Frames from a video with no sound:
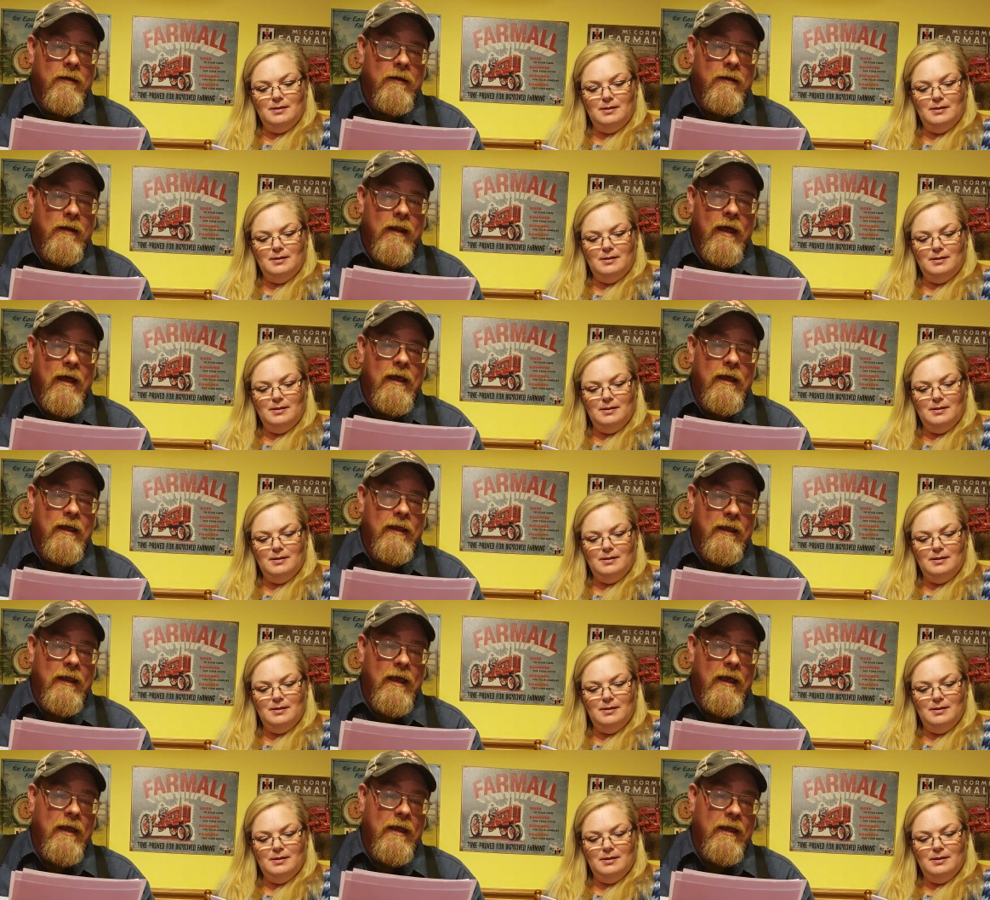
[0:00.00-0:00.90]
Speaker 1: nay,
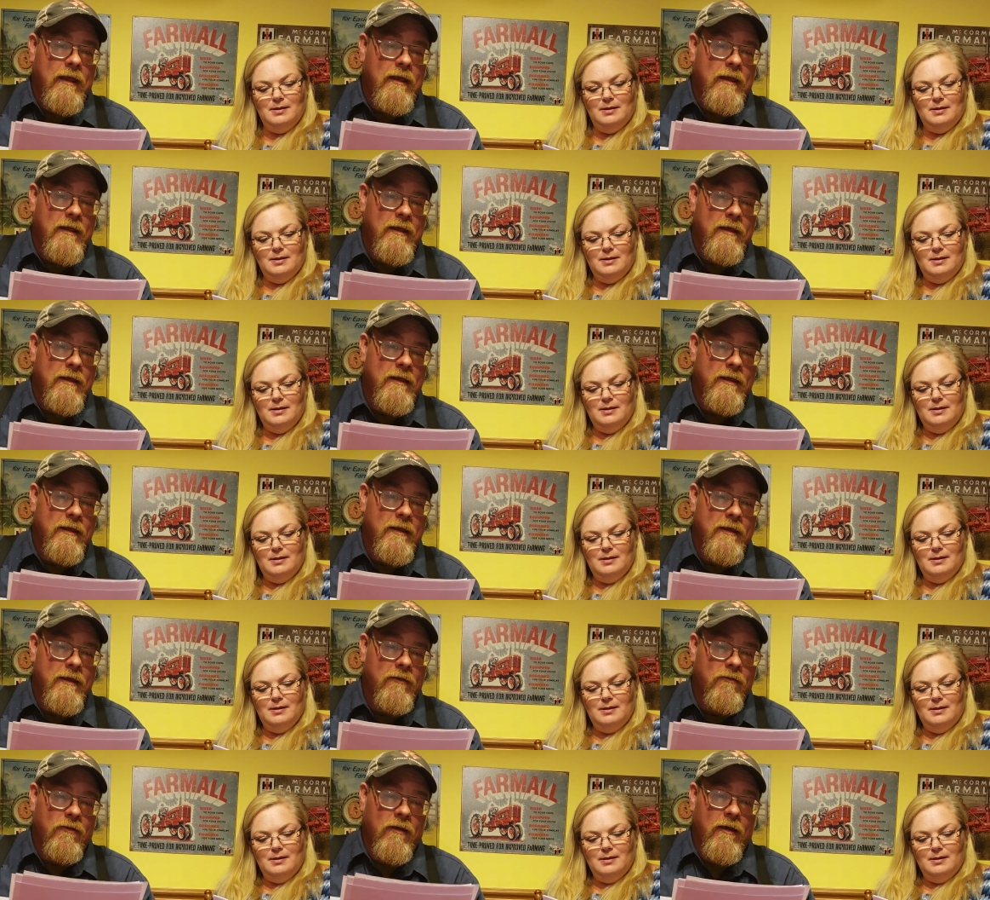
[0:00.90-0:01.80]
yay.
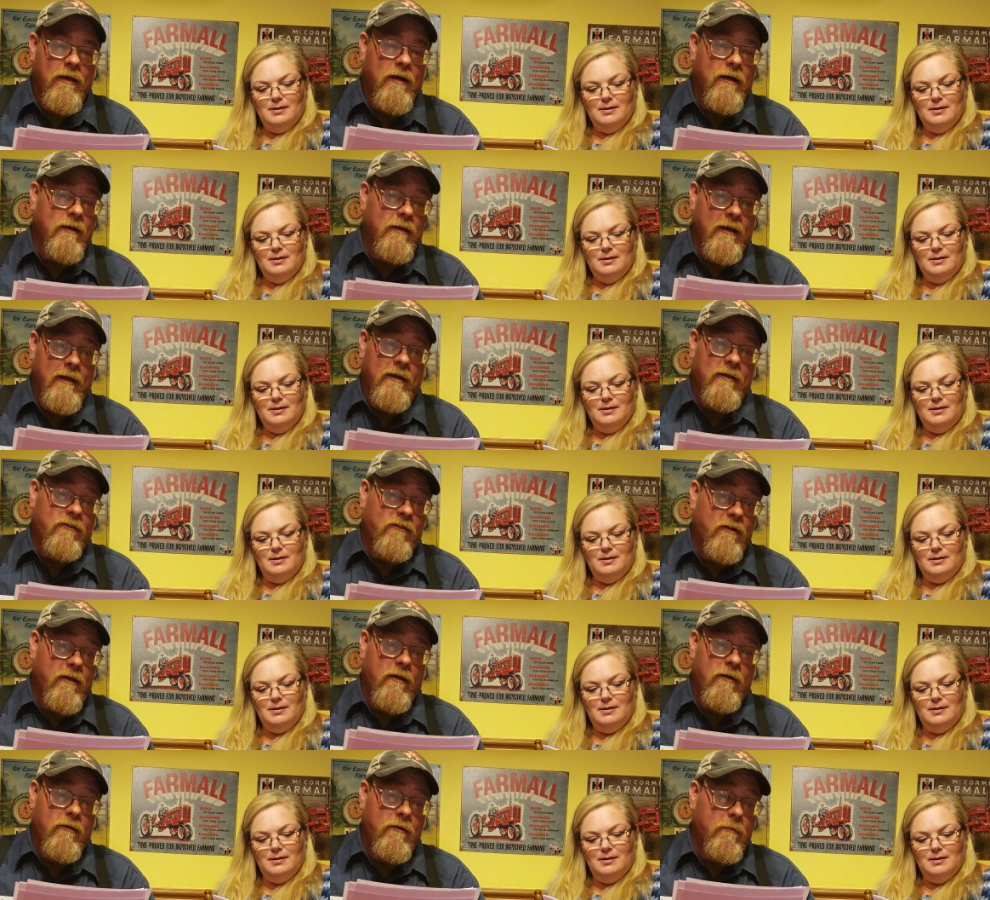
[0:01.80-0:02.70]
Is that like
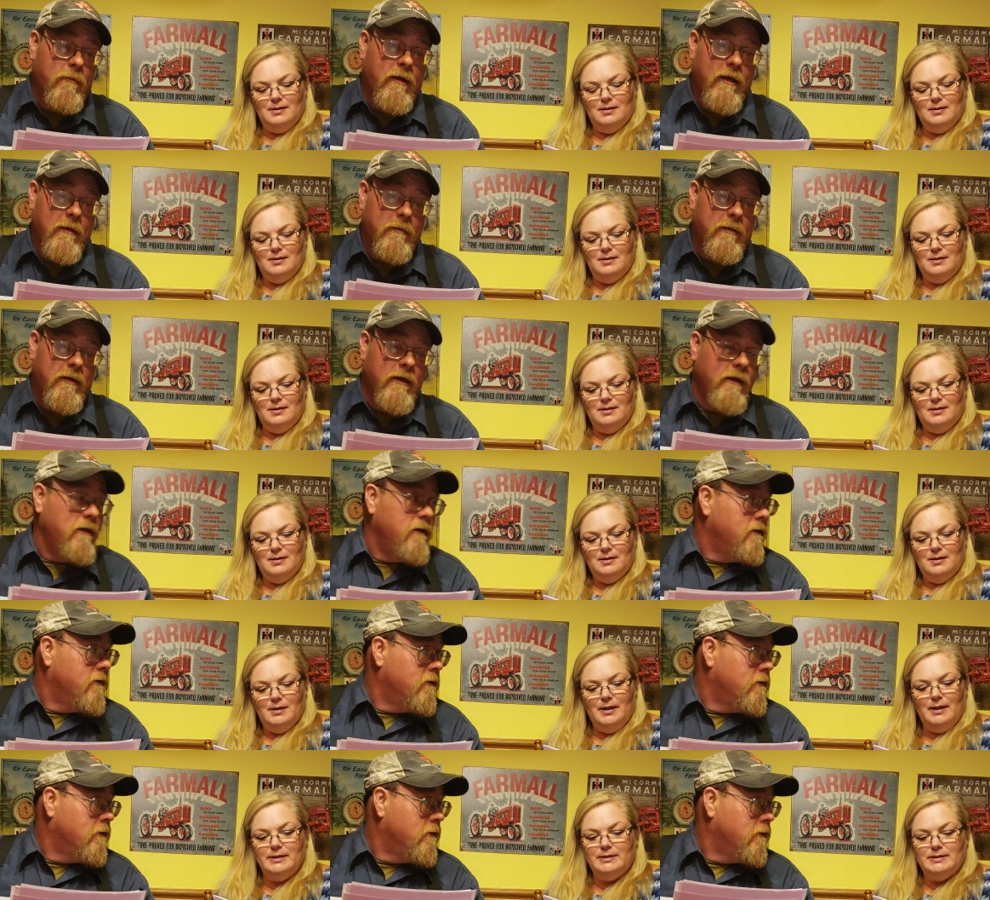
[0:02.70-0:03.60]
Yes, no,
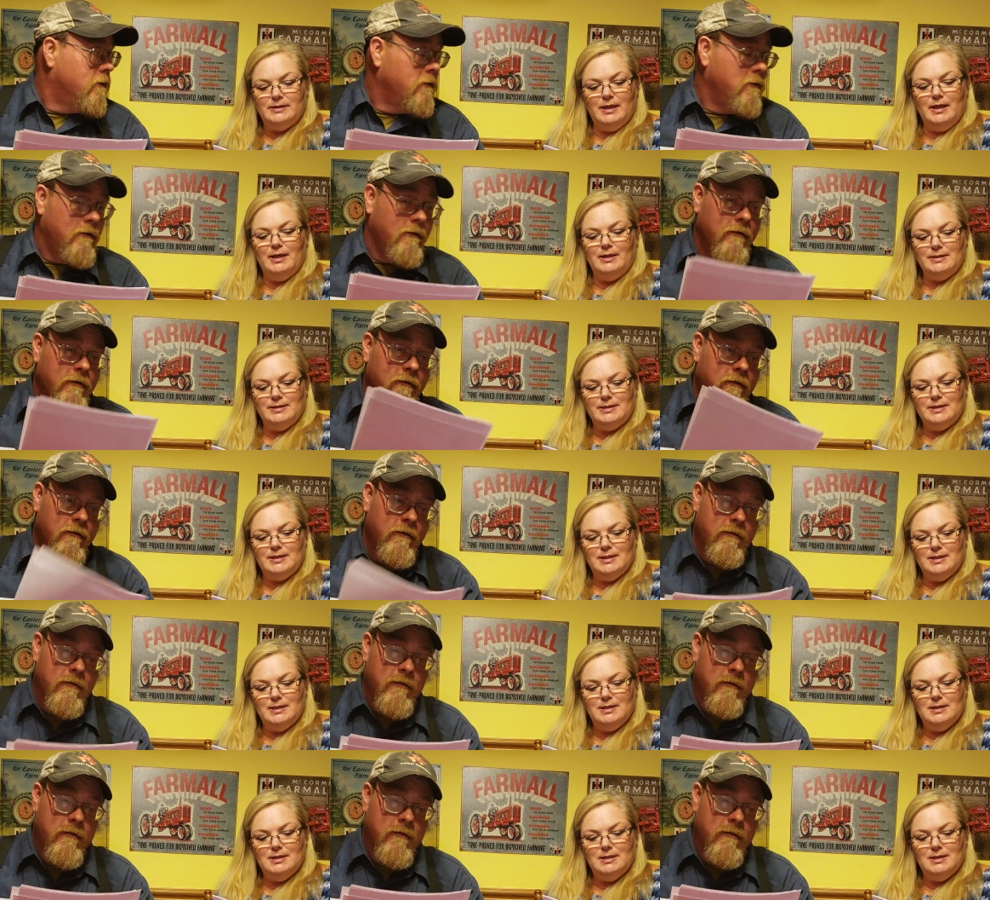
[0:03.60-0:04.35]
maybe?
Speaker 2: It's yes.